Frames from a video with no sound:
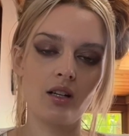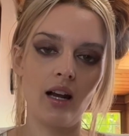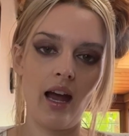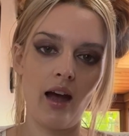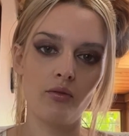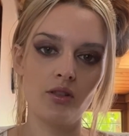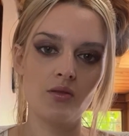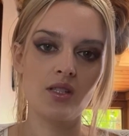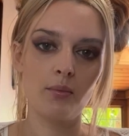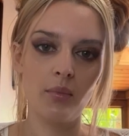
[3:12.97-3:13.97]
are going to have to
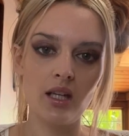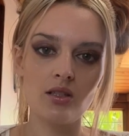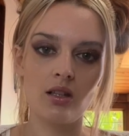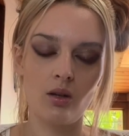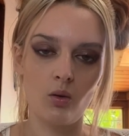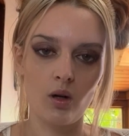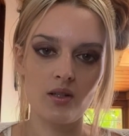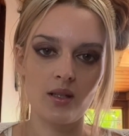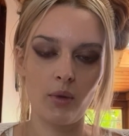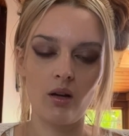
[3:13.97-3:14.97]
submit to the
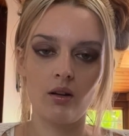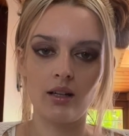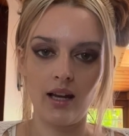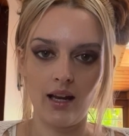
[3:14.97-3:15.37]
court something called an